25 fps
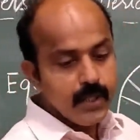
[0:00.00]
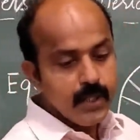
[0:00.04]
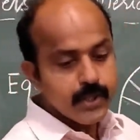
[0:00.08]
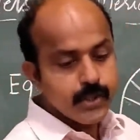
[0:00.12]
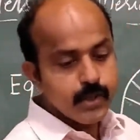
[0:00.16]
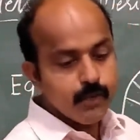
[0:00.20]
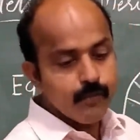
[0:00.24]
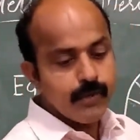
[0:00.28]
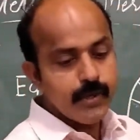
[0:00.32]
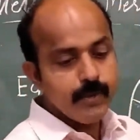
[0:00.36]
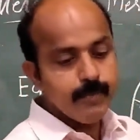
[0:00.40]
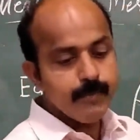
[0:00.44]

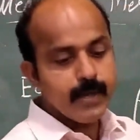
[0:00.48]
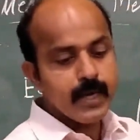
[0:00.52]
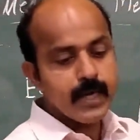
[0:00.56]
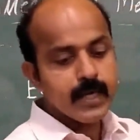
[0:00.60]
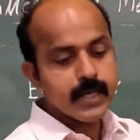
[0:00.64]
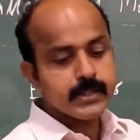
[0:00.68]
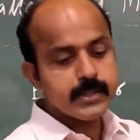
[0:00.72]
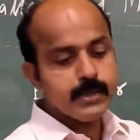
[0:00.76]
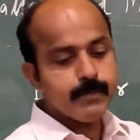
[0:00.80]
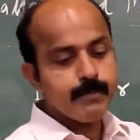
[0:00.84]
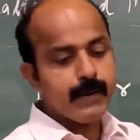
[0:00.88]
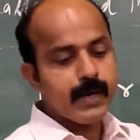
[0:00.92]
So we
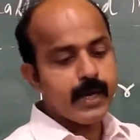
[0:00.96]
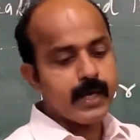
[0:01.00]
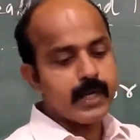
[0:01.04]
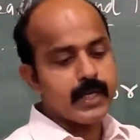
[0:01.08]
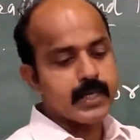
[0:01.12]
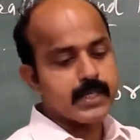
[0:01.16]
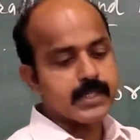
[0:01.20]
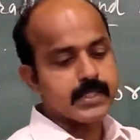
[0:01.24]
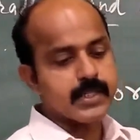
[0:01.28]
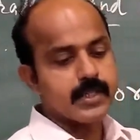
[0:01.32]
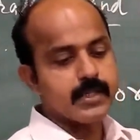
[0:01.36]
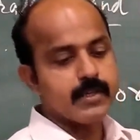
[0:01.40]
mark the
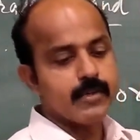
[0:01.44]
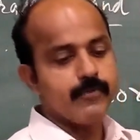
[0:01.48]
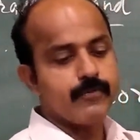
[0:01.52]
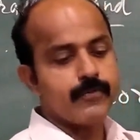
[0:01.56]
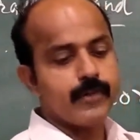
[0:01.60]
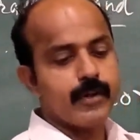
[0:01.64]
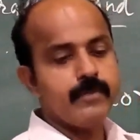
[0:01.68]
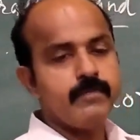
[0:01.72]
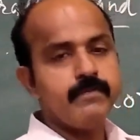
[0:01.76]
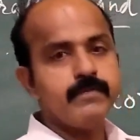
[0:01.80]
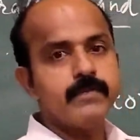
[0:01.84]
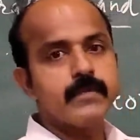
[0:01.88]
parallels
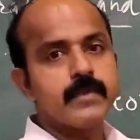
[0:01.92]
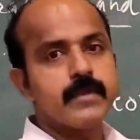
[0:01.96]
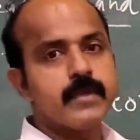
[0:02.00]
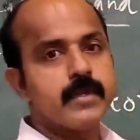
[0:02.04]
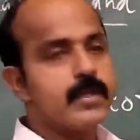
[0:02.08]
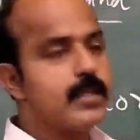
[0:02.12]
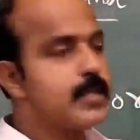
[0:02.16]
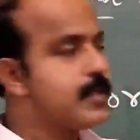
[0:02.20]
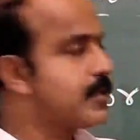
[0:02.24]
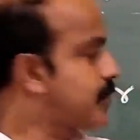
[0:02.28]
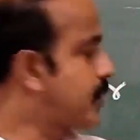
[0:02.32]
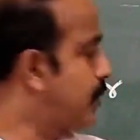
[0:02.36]

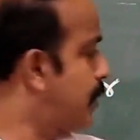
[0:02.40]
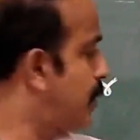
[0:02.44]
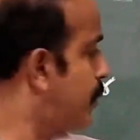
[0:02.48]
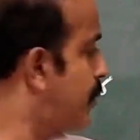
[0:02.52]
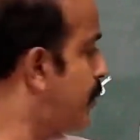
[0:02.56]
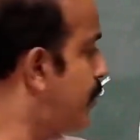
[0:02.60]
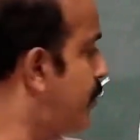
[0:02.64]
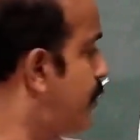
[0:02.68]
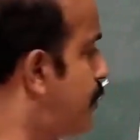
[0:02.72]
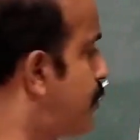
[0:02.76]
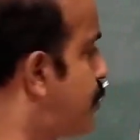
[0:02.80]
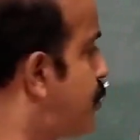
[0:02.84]
from
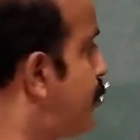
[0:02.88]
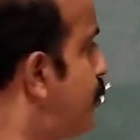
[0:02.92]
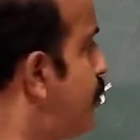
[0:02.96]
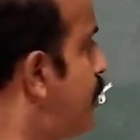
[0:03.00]
0